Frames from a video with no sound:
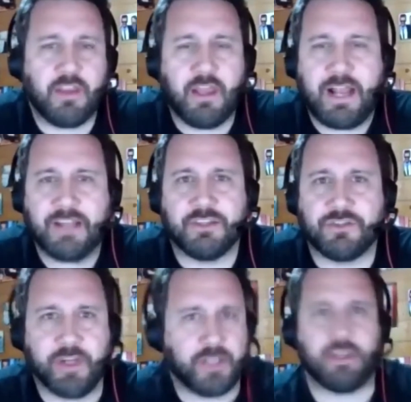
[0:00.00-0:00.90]
Atlanta
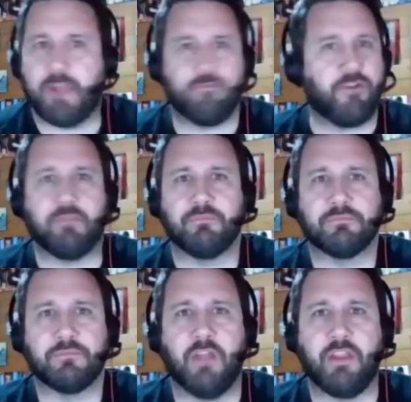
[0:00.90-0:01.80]
treated him fine.
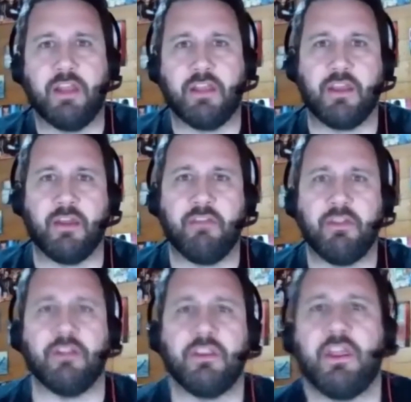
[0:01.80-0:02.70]
I think
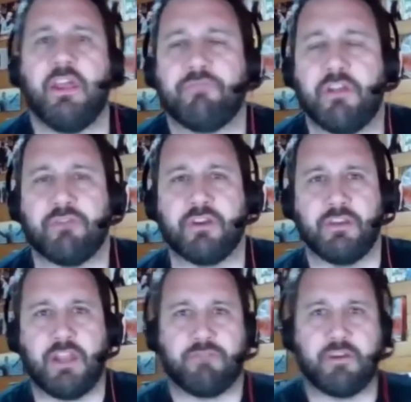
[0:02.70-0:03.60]
they've
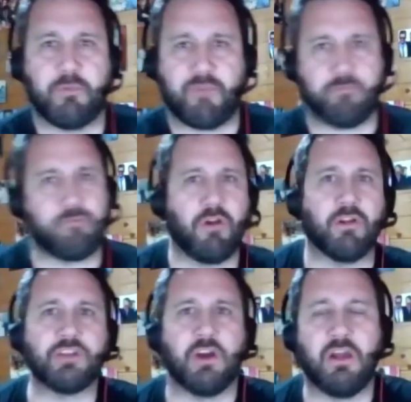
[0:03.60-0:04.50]
ridden with him for a long
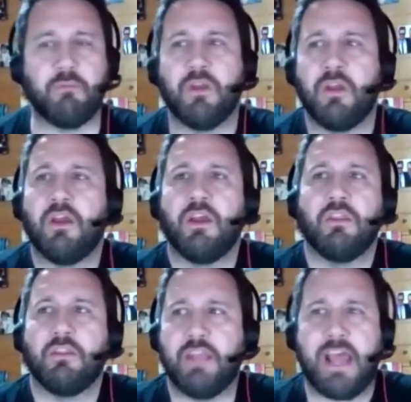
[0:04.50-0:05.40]
time.
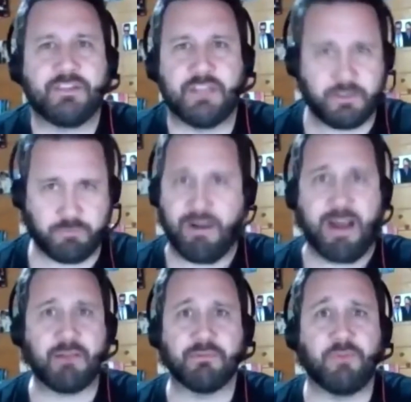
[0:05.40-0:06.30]
The assets
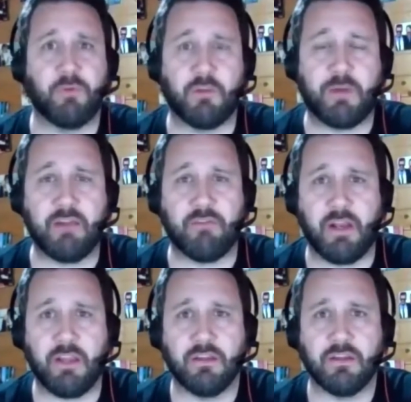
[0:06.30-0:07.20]
round him's fallen away
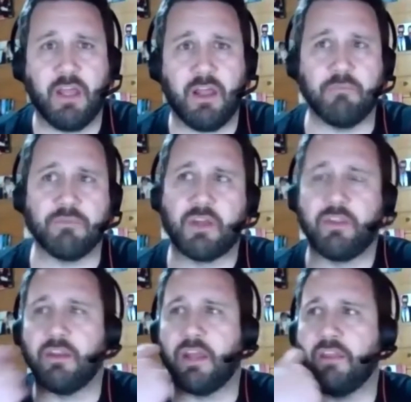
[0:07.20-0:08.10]
really. So I
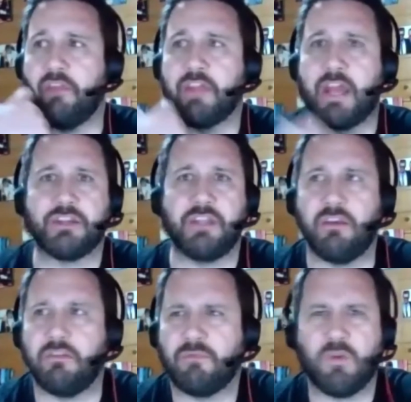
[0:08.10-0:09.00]
think they've cashed
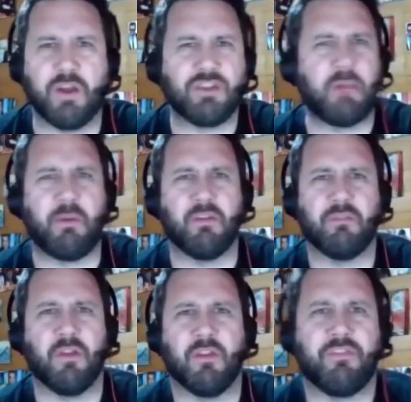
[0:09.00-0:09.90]
in quite cheaply
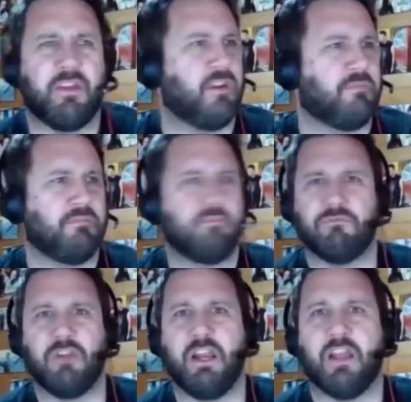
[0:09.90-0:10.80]
on a third.
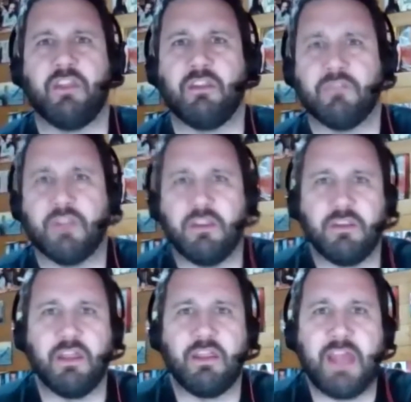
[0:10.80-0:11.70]
Really, I think
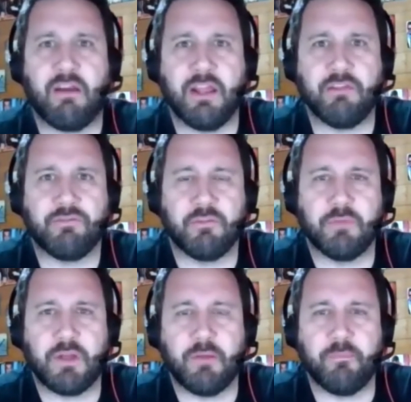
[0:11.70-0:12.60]
the outlay
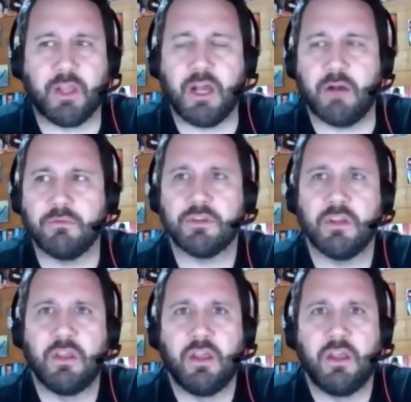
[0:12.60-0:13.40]
from the Colts.